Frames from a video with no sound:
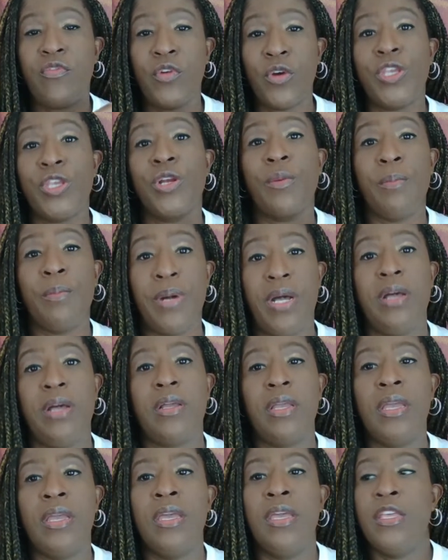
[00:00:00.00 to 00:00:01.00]
for your
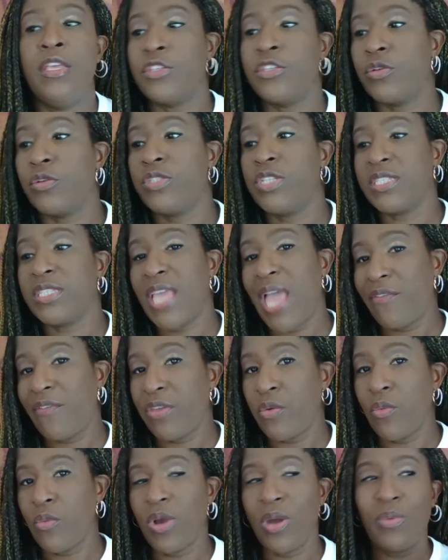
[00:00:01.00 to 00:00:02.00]
buck. So just
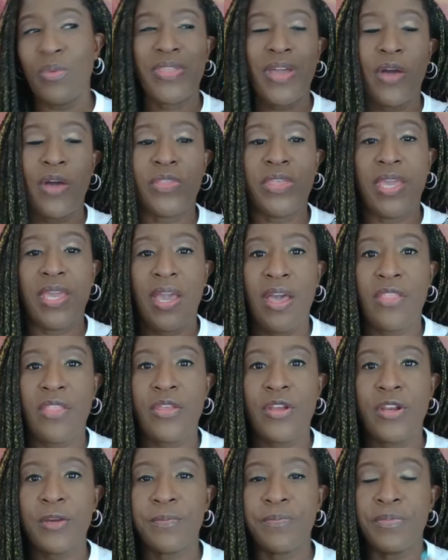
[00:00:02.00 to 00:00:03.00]
having one without the
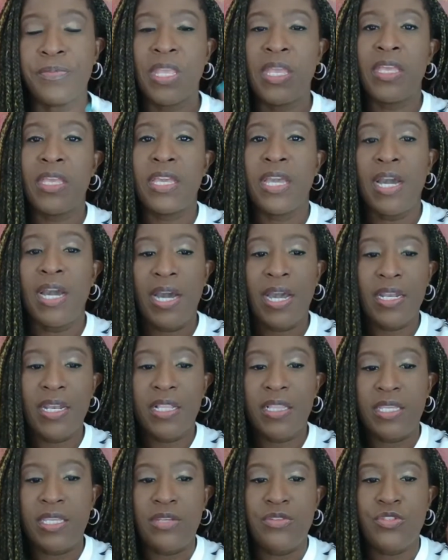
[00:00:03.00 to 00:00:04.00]
other kind
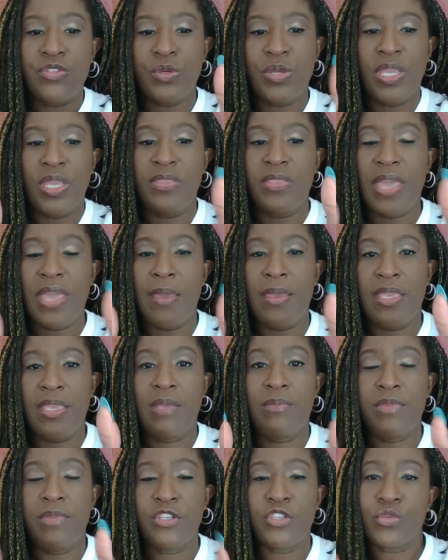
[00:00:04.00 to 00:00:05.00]
of leaves you in that
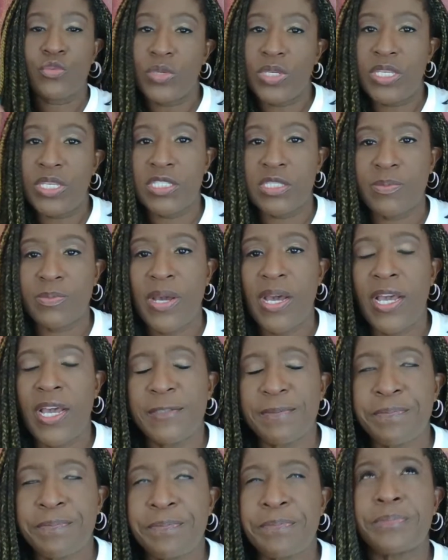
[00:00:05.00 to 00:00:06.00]
in between
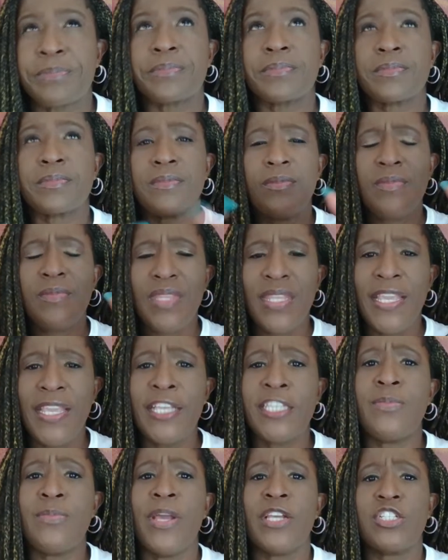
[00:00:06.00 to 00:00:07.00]
spot,
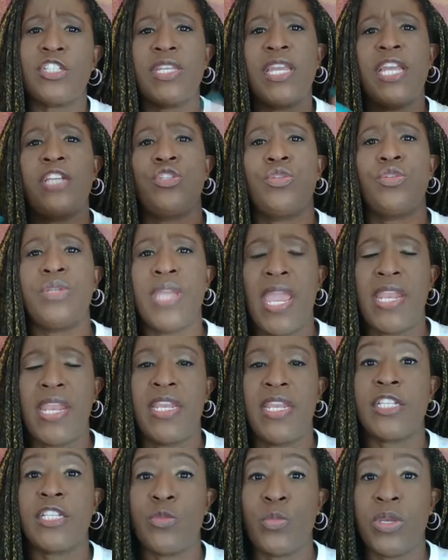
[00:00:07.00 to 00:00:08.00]
especially as you're
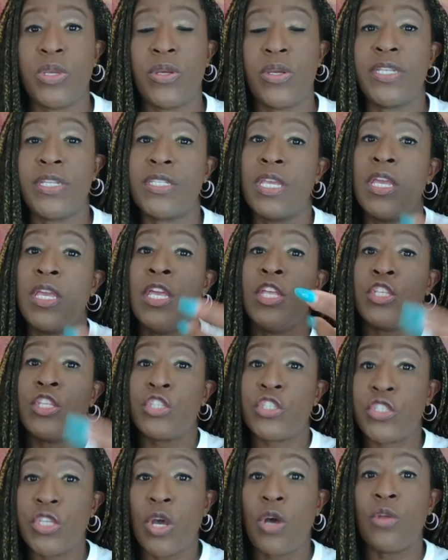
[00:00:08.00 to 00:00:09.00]
gaining experience.
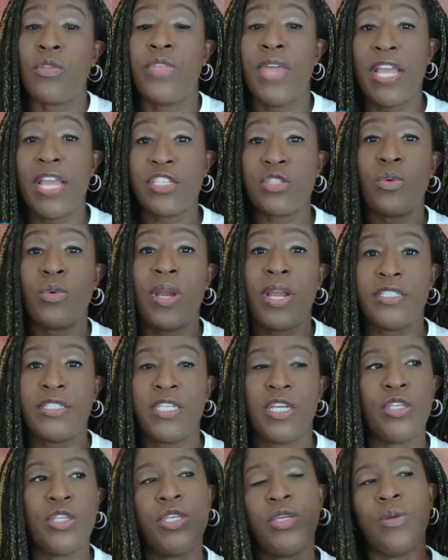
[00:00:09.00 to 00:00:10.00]
So that's where I
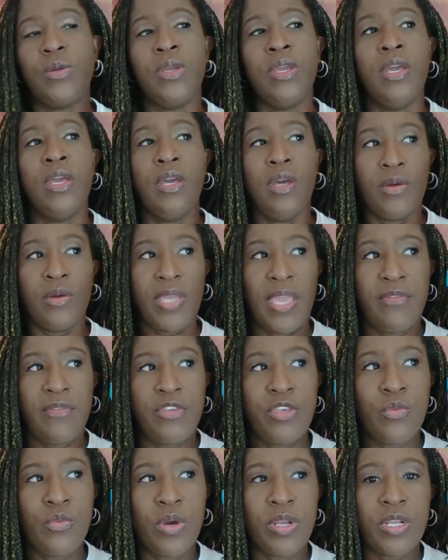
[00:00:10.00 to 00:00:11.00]
tell you, okay, if
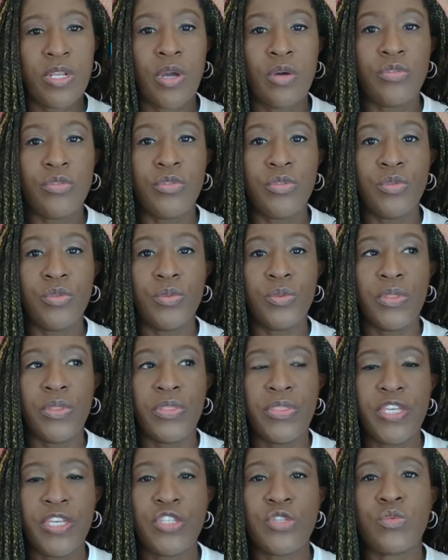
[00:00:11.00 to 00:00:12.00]
you want to go do
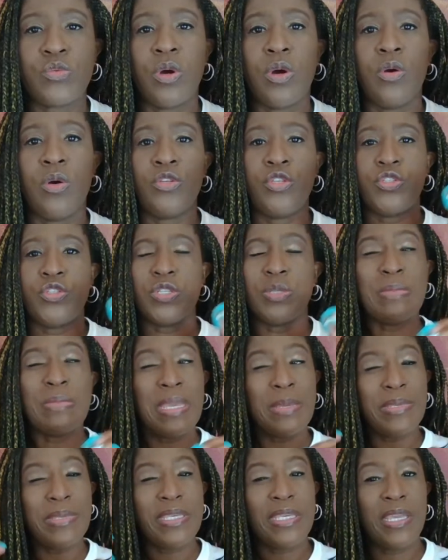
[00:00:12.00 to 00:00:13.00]
this role, you should
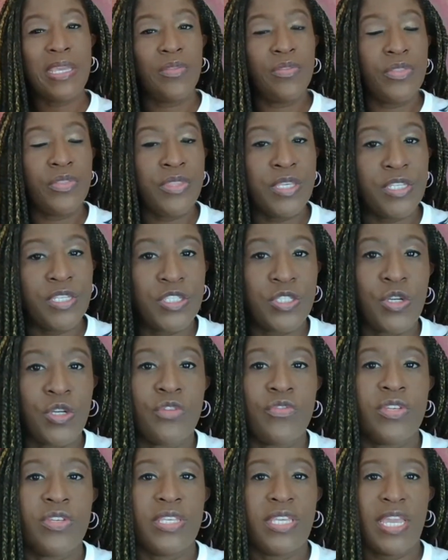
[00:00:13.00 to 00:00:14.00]
maybe get this
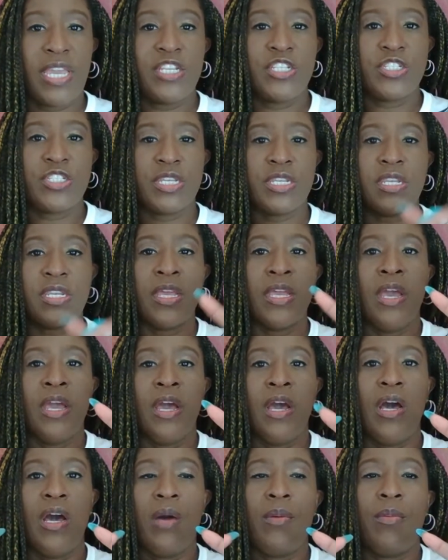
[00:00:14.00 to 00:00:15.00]
certification.
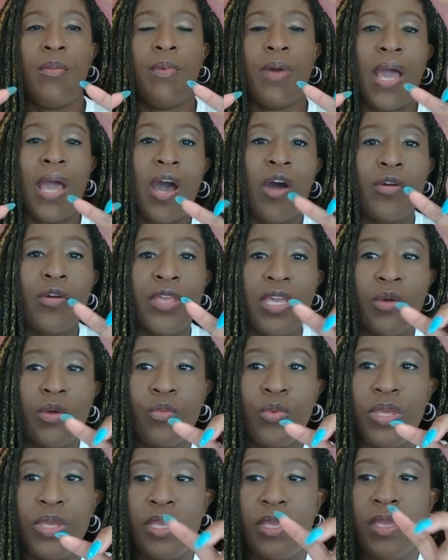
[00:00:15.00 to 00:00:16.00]
How can
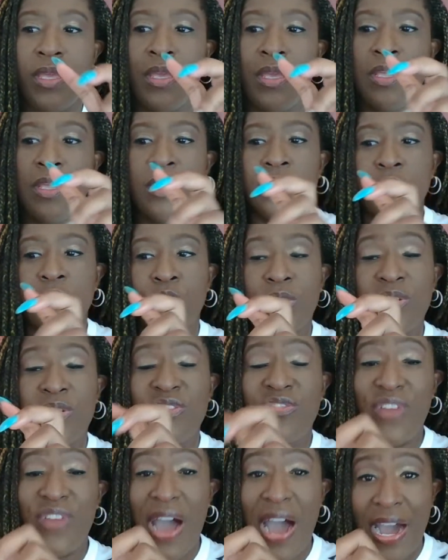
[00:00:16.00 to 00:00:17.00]
we
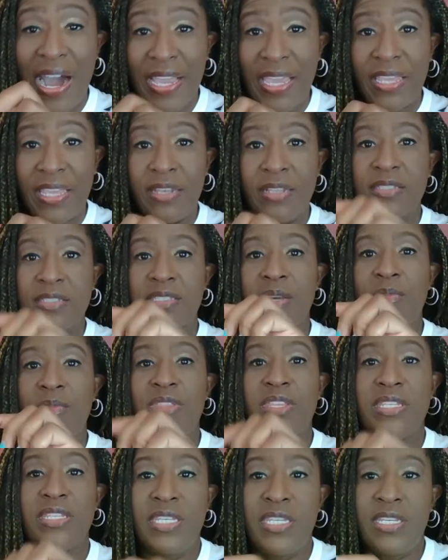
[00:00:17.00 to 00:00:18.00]
refine some of
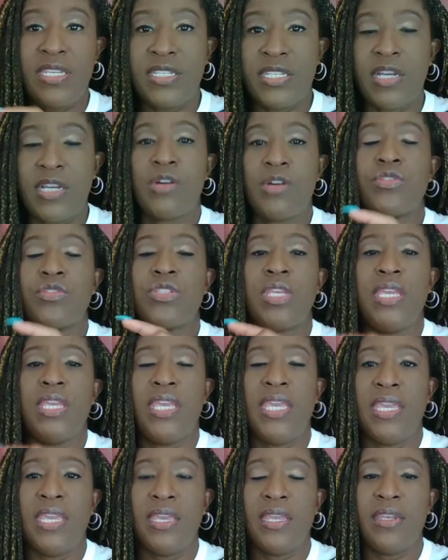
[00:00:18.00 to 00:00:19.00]
the details
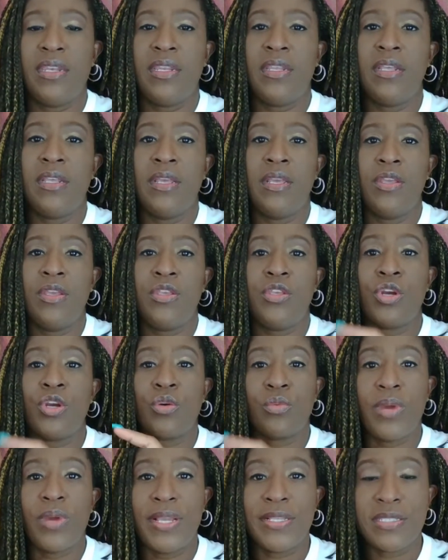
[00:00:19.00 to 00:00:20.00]
in
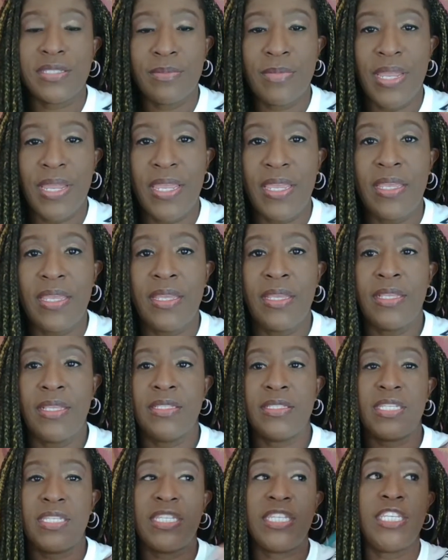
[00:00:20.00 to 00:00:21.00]
your resume
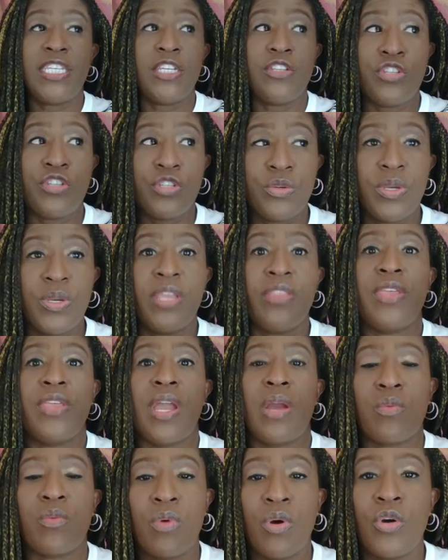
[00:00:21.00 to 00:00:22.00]
to get you in
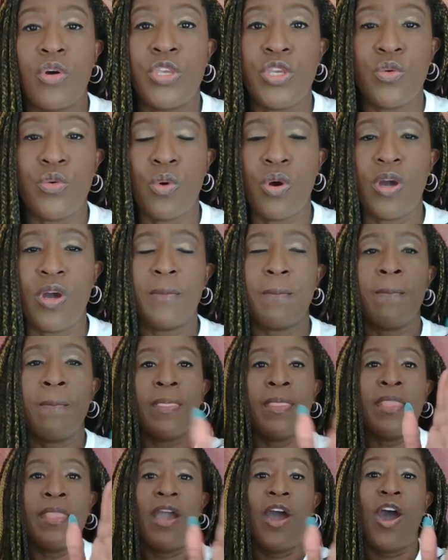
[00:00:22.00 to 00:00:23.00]
that role you want?
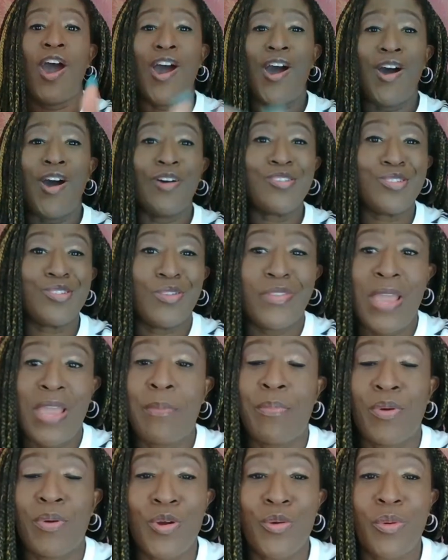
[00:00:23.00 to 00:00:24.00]
Also in
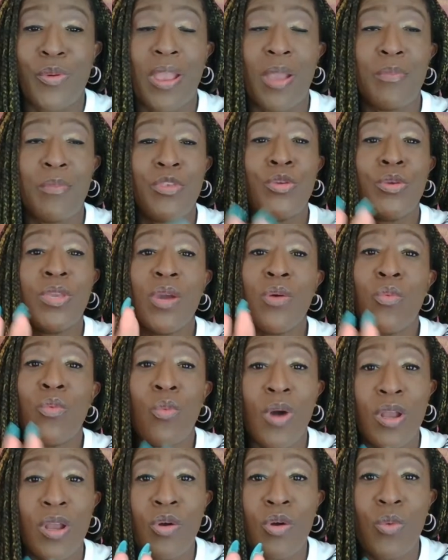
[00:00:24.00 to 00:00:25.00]
that program, you get
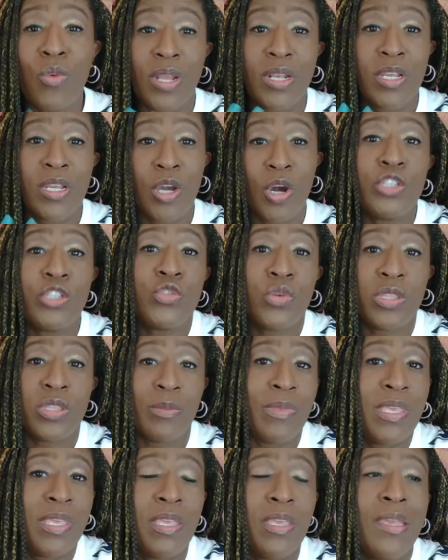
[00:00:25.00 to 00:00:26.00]
one-on-one coaching with
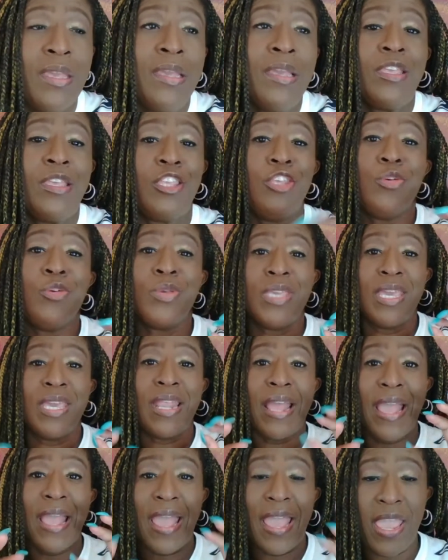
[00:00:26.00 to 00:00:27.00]
me. You
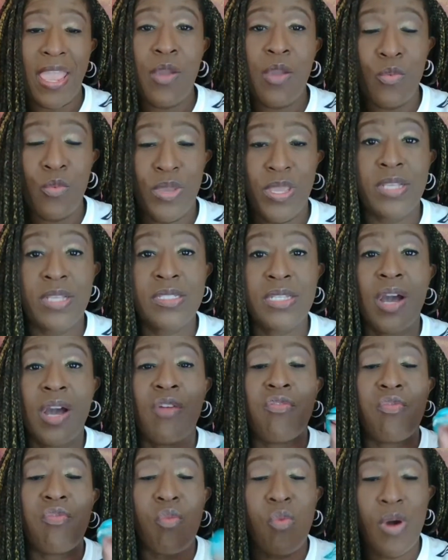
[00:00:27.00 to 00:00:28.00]
get 8 weeks
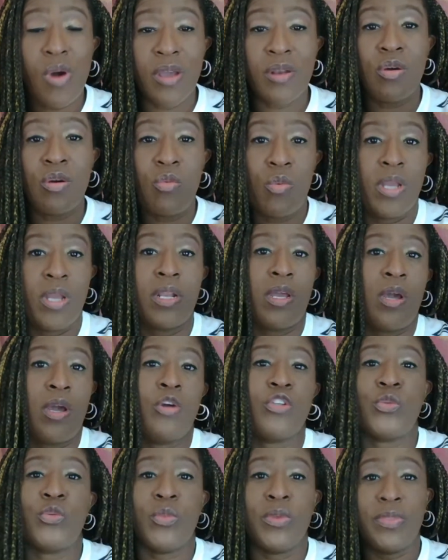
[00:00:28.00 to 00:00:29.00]
of one-on-one
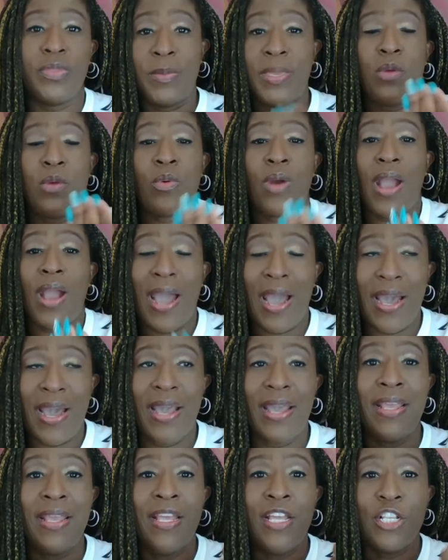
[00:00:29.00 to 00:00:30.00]
coaching with me where
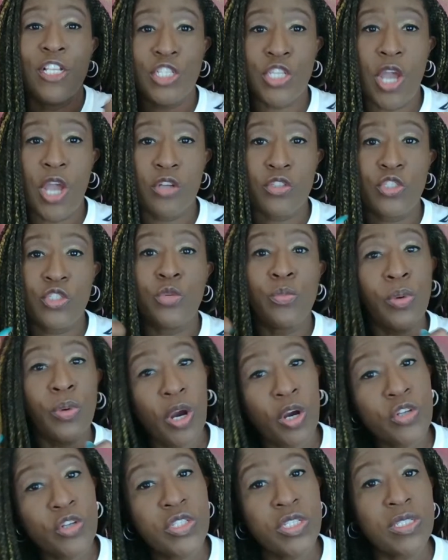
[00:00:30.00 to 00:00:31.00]
I talk to you
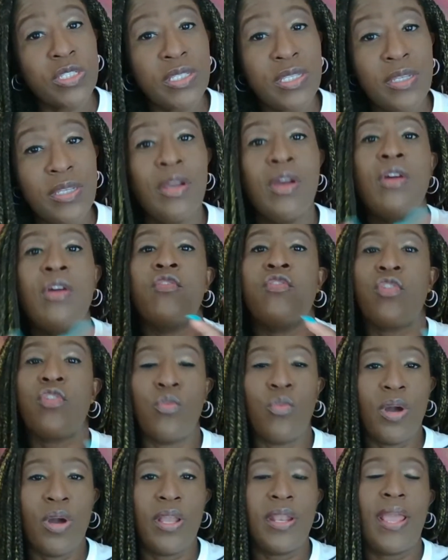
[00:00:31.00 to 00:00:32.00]
personally
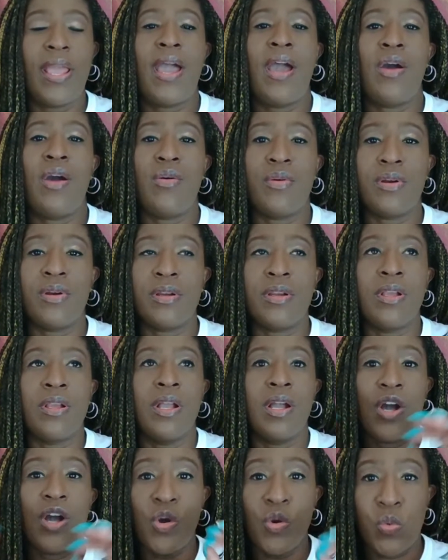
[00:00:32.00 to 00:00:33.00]
for 1 hour
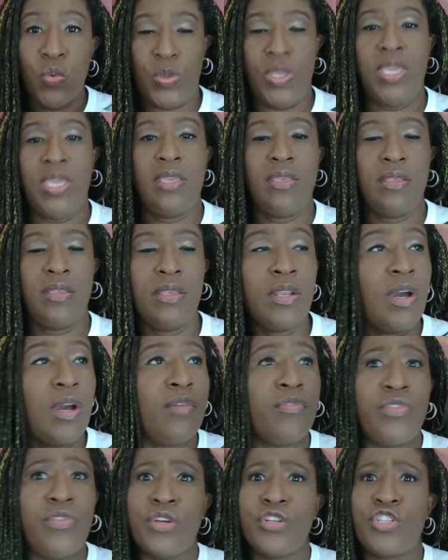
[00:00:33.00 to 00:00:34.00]
a week,
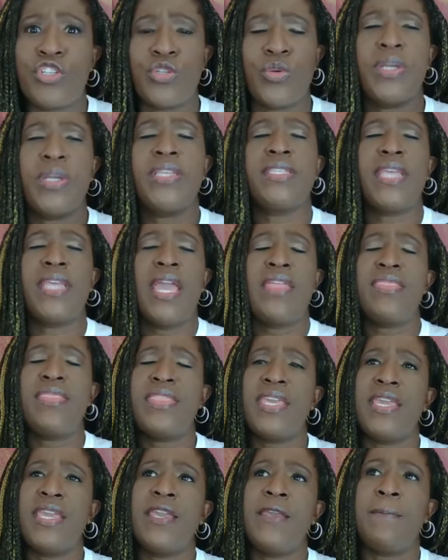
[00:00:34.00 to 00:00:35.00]
of your choice. And
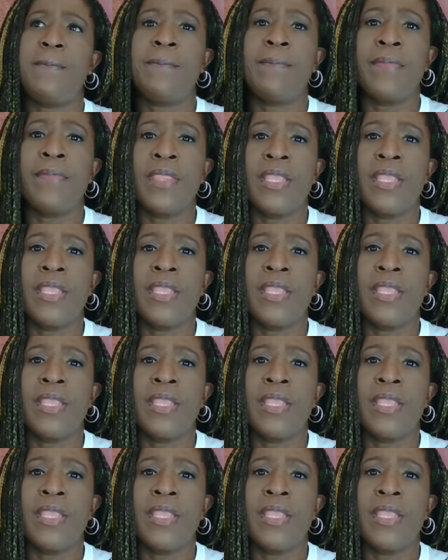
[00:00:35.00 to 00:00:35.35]
then